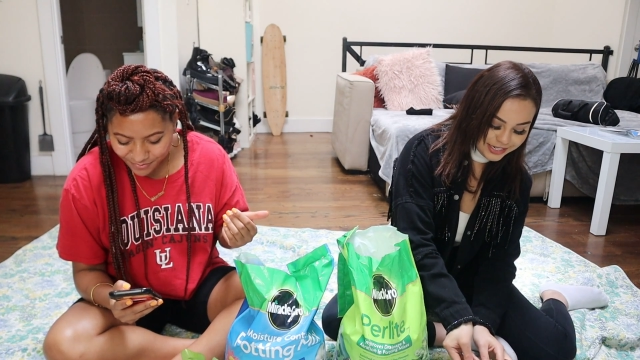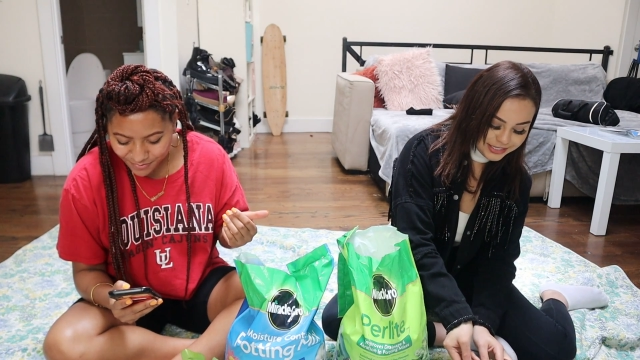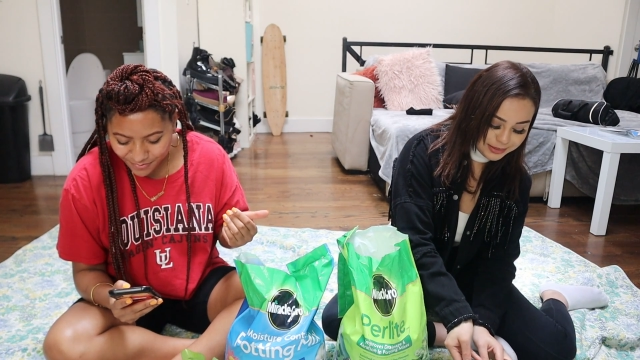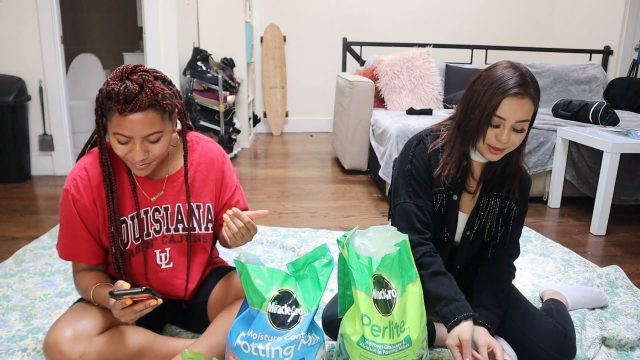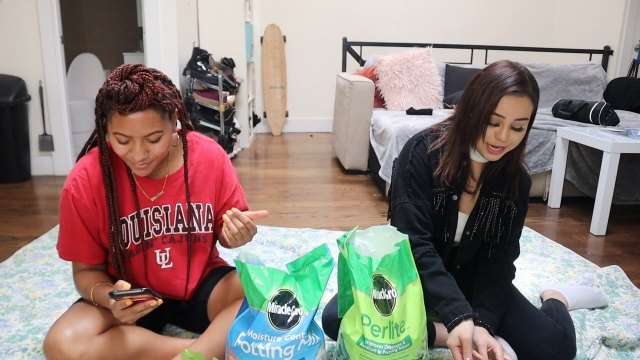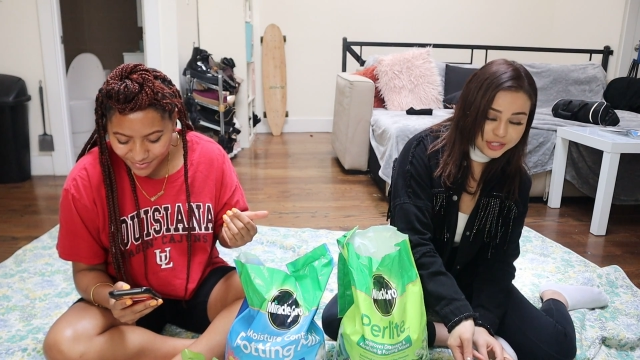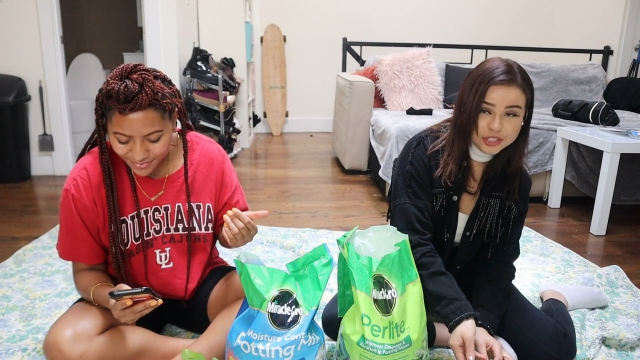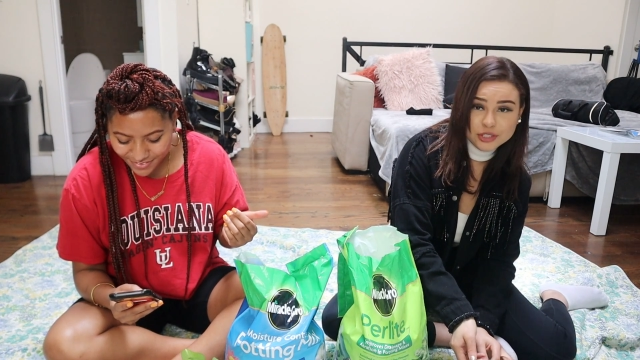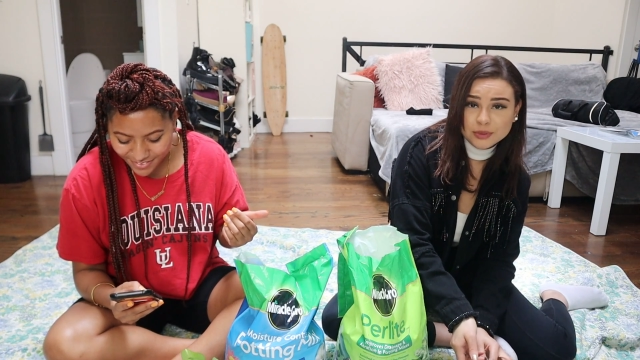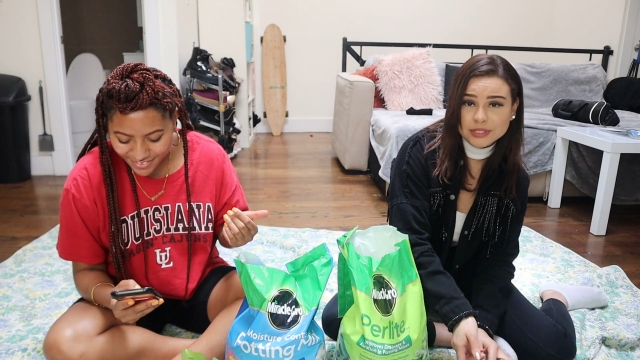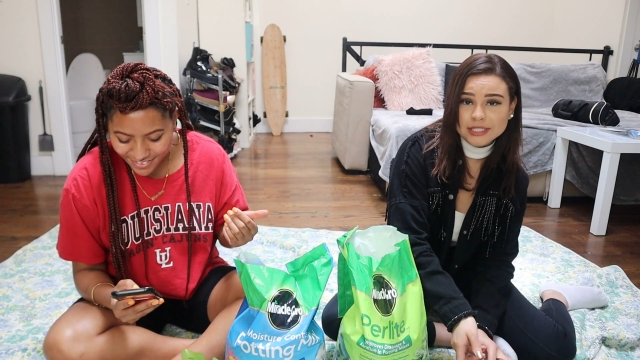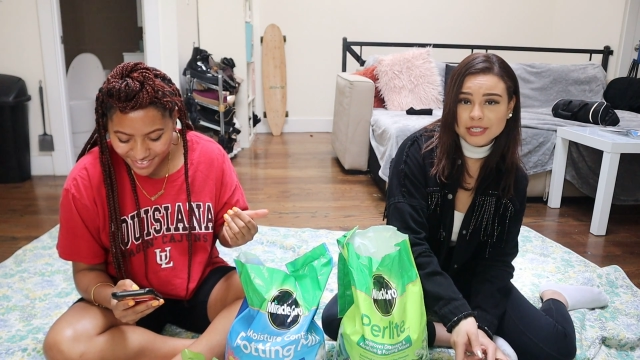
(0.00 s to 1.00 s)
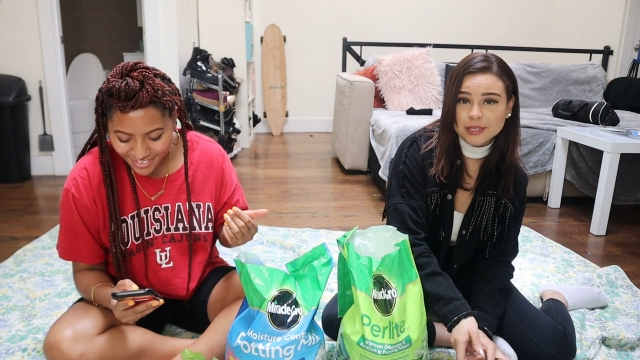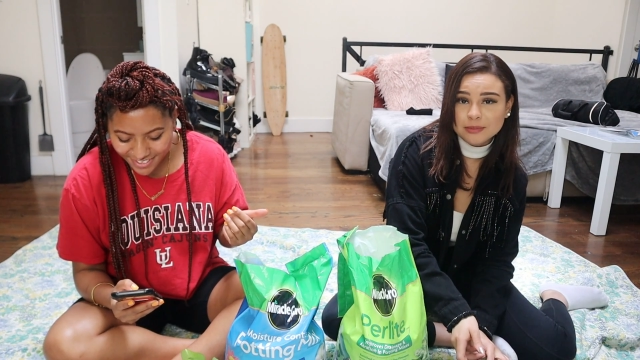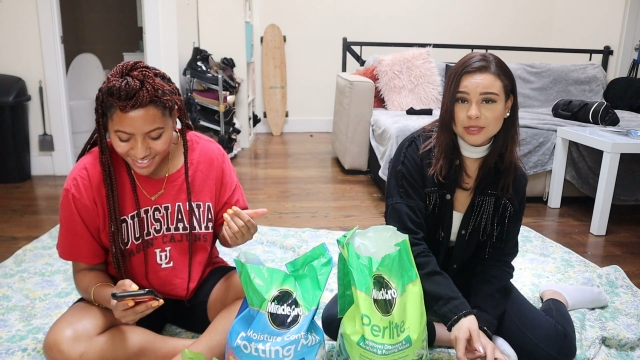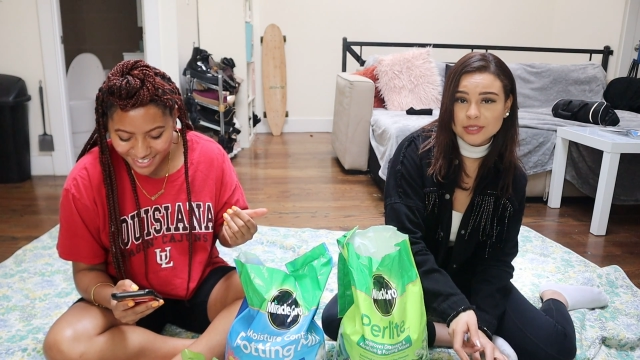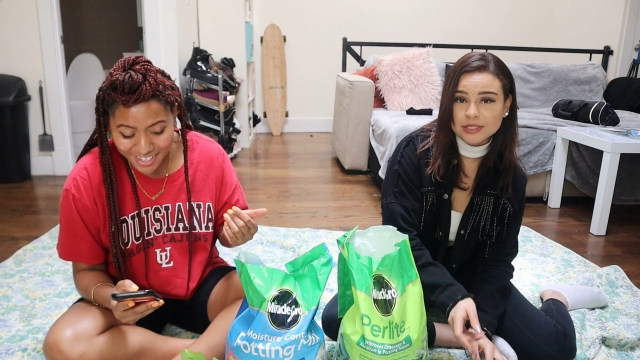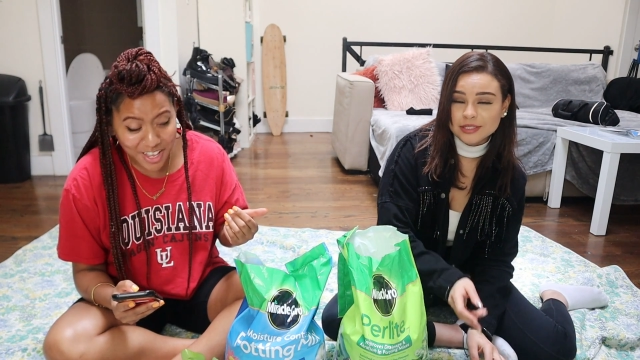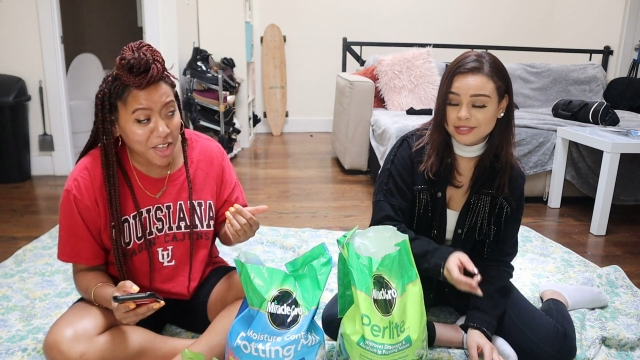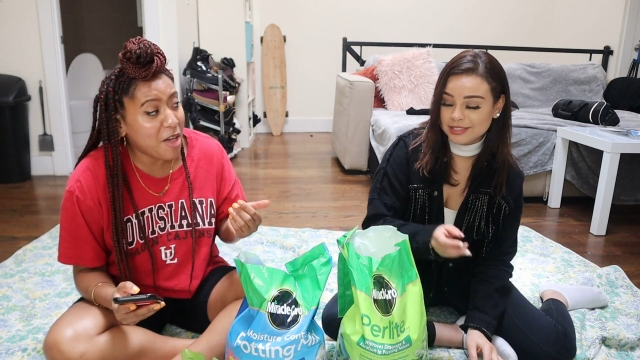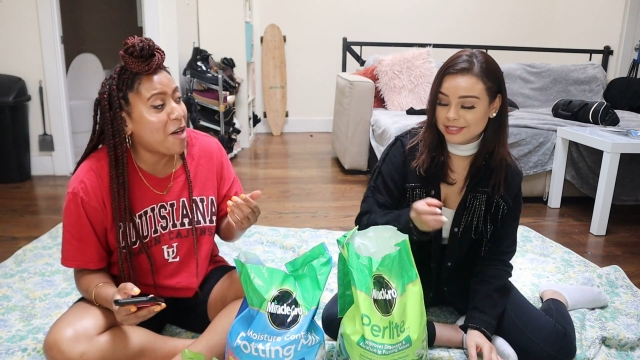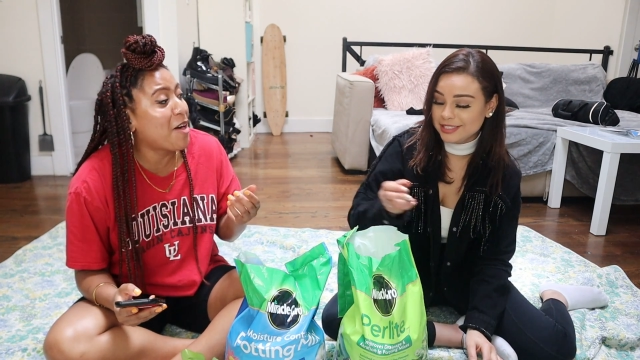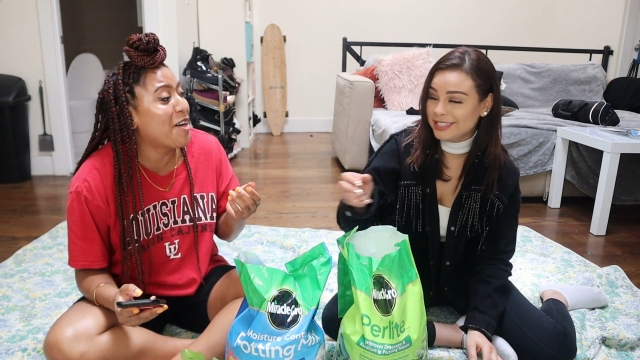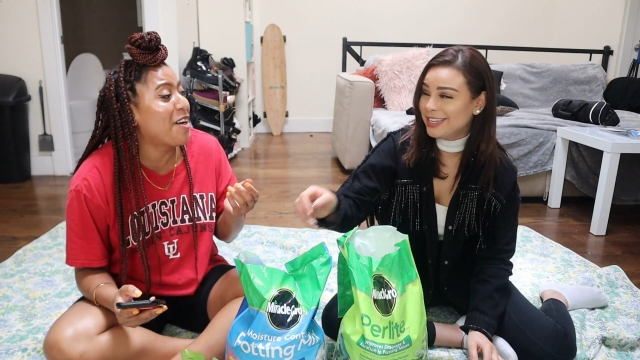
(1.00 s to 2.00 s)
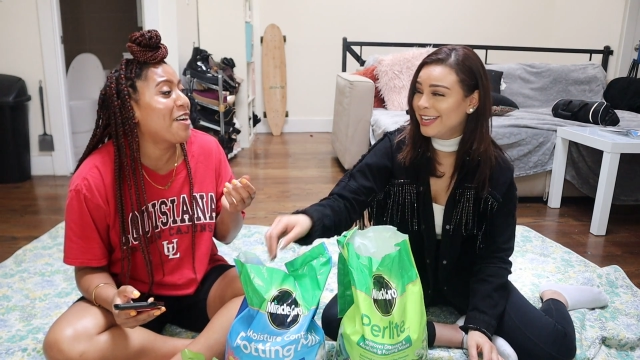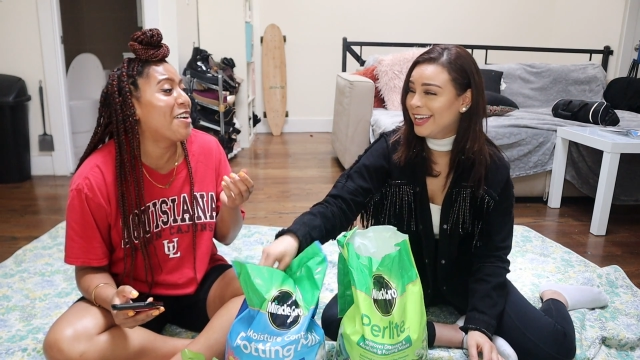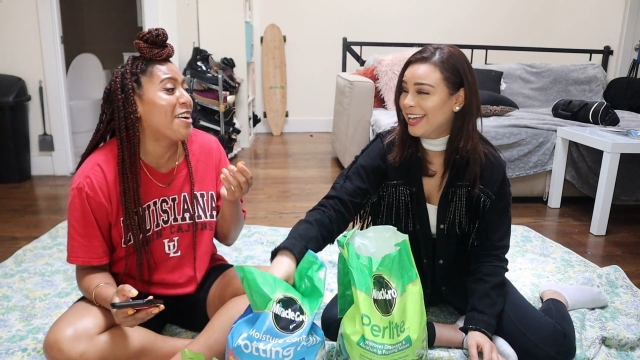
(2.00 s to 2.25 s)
Speaker 1: because I'm actually doing terrible. You're